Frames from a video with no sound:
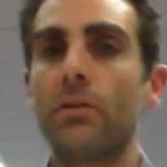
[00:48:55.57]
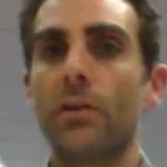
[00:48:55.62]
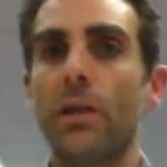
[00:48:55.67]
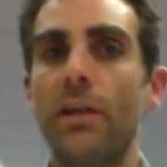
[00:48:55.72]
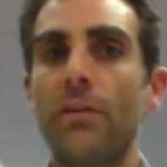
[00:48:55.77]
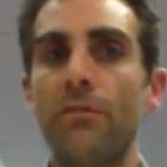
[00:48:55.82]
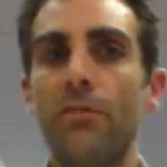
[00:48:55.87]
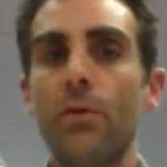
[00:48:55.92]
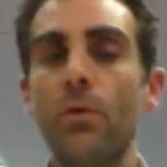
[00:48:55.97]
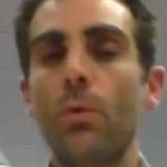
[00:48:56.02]

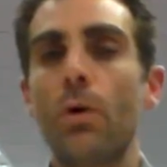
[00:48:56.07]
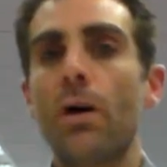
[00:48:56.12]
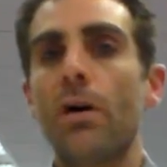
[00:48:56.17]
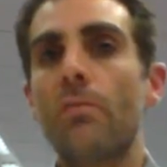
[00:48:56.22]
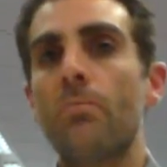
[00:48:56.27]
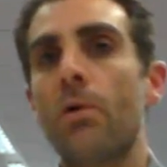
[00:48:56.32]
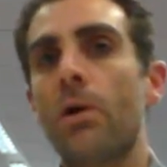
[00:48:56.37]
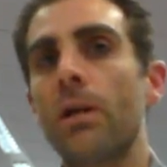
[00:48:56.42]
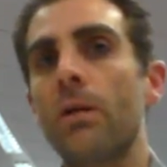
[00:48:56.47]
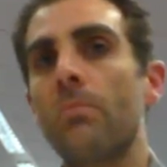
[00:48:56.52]
If you are
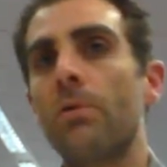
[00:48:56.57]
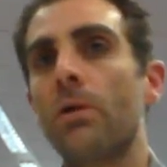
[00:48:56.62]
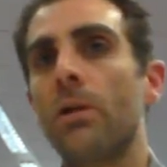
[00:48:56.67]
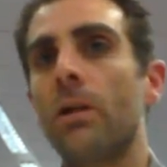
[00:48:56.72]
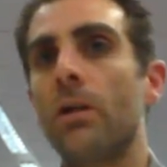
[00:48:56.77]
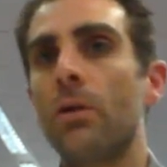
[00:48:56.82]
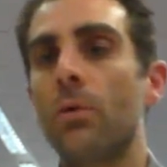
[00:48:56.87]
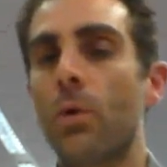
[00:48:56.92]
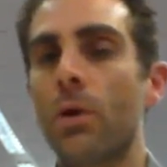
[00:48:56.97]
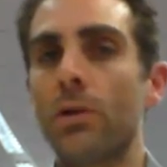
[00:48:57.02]

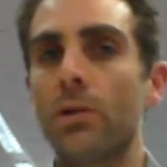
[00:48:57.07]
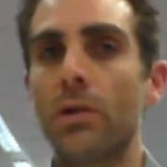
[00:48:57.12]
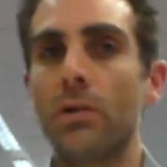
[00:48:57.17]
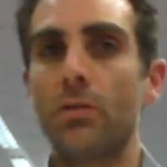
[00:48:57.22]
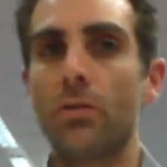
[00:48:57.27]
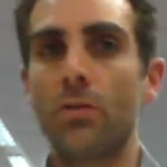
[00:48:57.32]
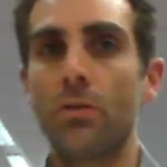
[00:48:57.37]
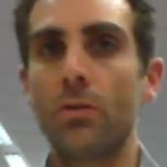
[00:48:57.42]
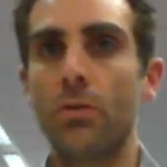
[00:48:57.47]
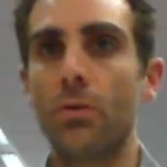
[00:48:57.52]
bodybuilding, you're wanting
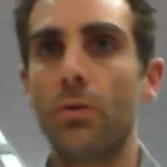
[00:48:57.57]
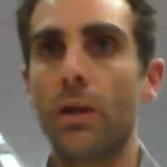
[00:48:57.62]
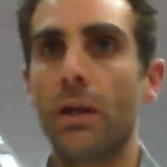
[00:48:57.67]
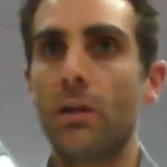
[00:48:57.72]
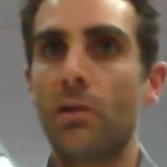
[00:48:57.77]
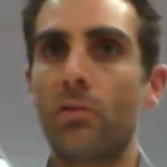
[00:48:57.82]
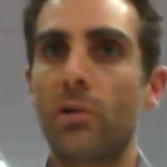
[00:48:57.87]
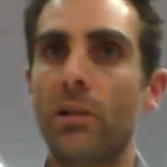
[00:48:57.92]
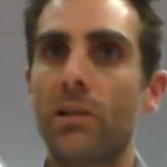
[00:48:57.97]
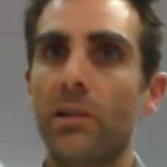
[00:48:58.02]
to
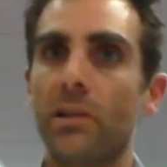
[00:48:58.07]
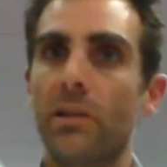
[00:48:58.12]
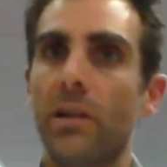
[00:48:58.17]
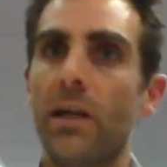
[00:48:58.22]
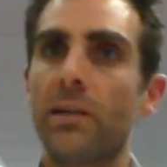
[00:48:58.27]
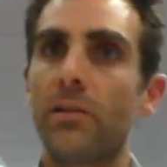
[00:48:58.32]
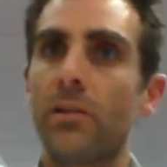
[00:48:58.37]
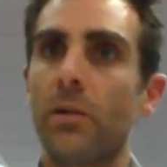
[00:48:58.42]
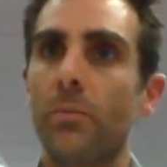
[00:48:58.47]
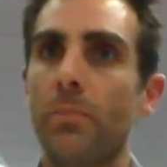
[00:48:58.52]
increase the
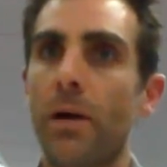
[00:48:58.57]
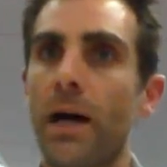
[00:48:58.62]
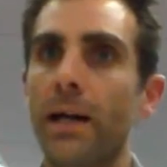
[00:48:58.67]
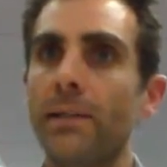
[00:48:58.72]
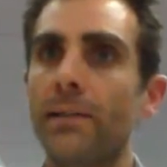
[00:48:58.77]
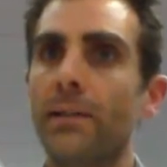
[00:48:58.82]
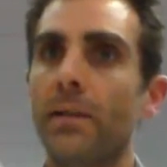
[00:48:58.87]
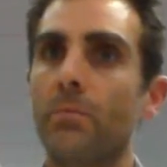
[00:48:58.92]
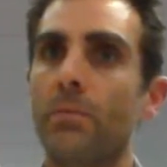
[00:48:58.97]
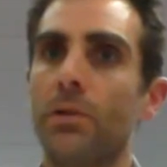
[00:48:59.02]
size of your
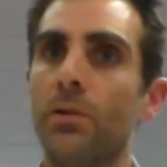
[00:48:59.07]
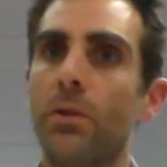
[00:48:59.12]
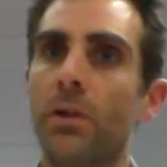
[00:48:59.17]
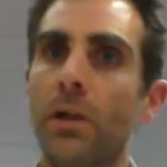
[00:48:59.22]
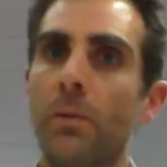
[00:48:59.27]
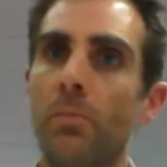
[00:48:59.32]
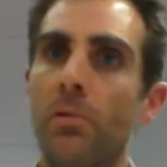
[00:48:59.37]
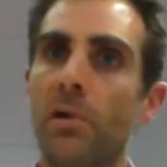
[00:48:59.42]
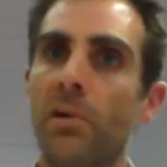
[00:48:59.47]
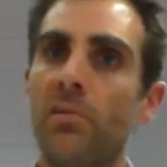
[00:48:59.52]
biceps, you're
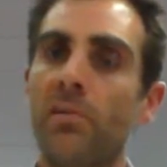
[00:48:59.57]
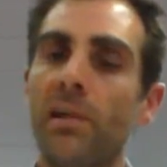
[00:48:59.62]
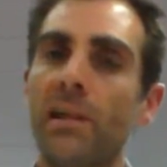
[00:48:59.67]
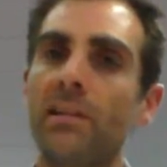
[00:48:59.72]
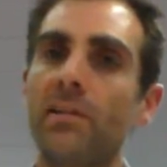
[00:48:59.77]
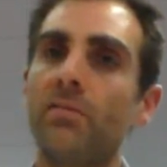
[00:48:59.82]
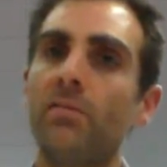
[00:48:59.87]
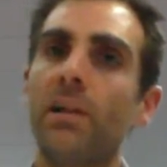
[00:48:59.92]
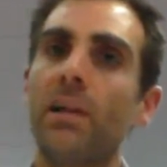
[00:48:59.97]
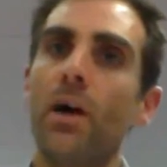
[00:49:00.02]
going to
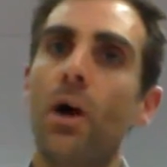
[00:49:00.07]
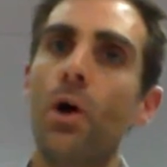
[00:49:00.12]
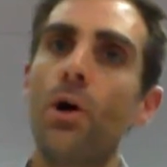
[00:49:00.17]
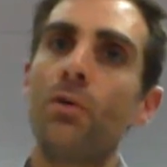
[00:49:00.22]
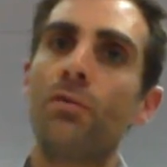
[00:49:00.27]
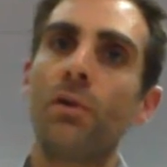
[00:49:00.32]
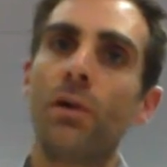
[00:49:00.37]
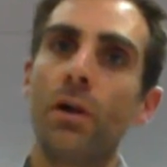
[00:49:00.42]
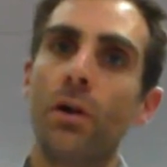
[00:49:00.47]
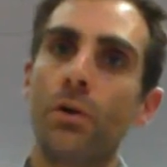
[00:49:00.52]
progressively
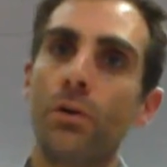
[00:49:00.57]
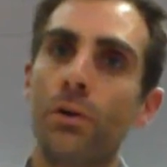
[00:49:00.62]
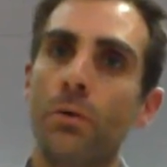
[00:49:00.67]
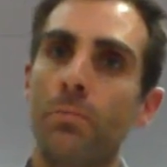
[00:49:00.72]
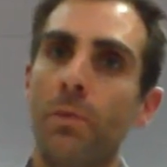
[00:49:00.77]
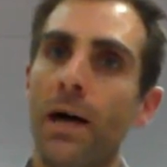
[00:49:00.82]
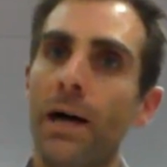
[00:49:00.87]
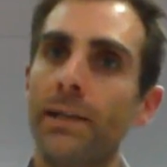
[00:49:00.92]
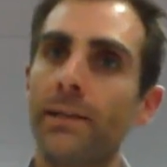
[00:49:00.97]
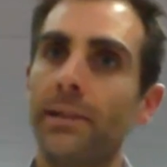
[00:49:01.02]
overload your
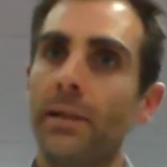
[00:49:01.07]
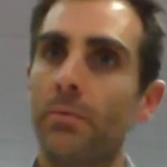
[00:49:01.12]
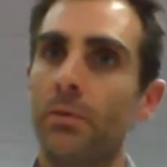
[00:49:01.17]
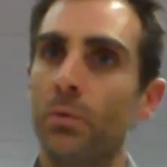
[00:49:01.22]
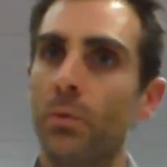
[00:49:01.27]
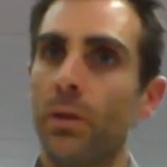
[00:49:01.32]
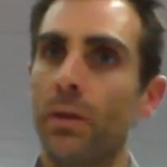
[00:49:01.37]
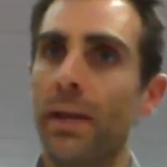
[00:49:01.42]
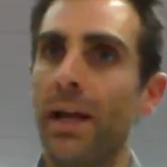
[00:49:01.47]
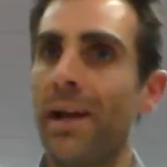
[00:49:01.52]
biceps
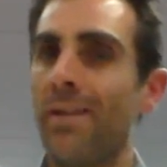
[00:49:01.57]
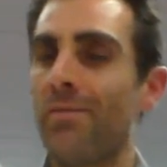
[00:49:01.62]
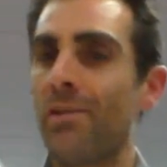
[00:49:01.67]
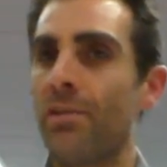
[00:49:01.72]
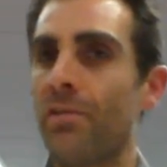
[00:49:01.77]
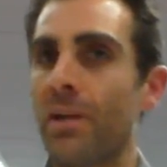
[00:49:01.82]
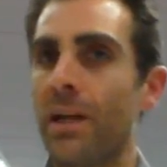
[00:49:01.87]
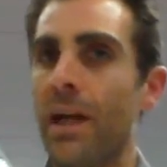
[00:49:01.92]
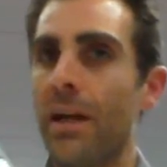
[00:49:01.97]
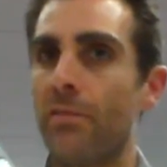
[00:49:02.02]
with
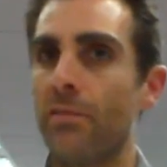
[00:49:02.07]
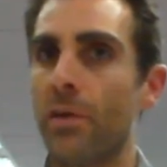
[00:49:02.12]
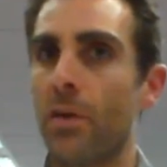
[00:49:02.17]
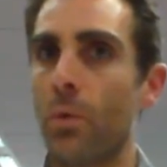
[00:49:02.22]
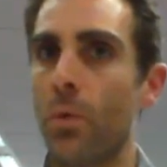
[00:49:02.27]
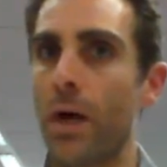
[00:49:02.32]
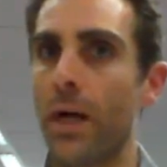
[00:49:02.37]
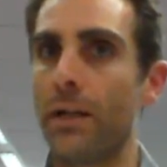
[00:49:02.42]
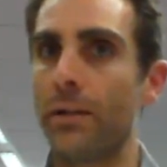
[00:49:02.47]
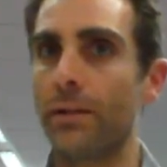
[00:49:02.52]
heavier and heavier
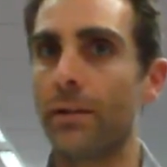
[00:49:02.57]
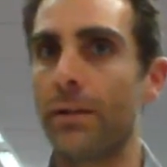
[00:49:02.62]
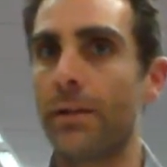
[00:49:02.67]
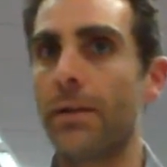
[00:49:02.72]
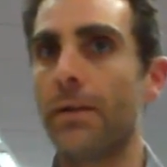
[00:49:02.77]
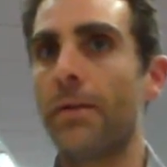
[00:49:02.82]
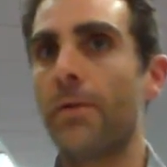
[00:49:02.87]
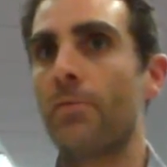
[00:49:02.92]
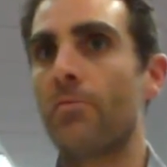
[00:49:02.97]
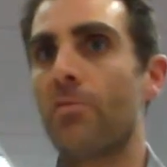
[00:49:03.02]
weight,
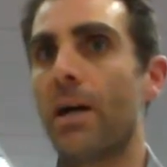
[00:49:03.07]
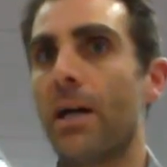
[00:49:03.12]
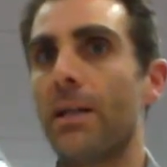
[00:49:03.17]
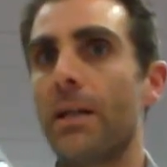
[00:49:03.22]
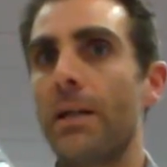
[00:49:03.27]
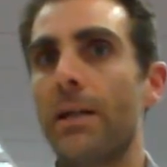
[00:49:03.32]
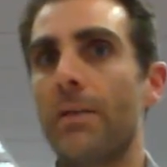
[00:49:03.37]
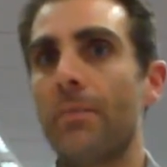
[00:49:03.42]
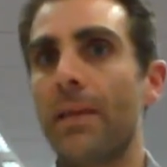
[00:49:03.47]
right?